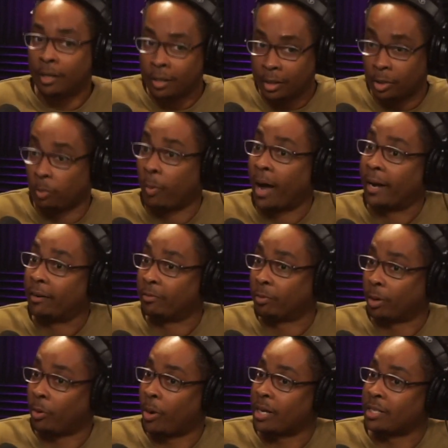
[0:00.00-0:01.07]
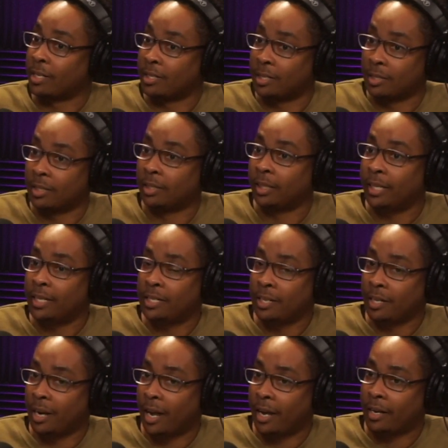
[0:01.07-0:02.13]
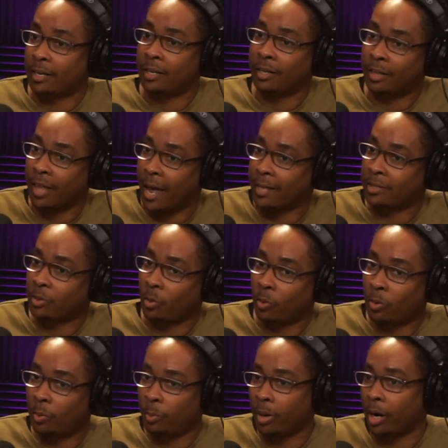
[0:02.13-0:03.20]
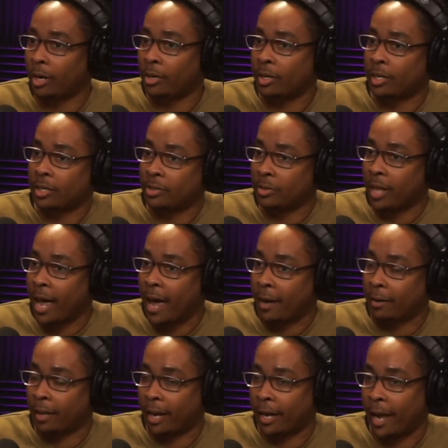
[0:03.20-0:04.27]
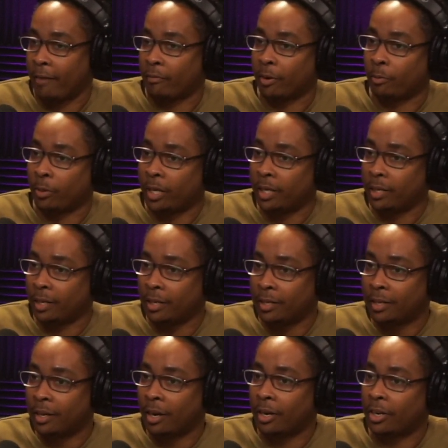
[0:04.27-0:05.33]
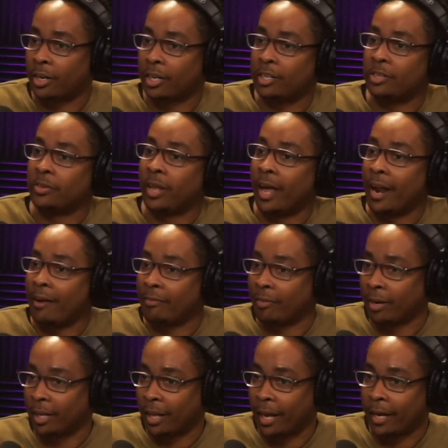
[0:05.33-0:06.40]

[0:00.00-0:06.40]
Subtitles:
You might have requested to delete your data. That's cool. But are you going to do that like every week? Are you going to do that every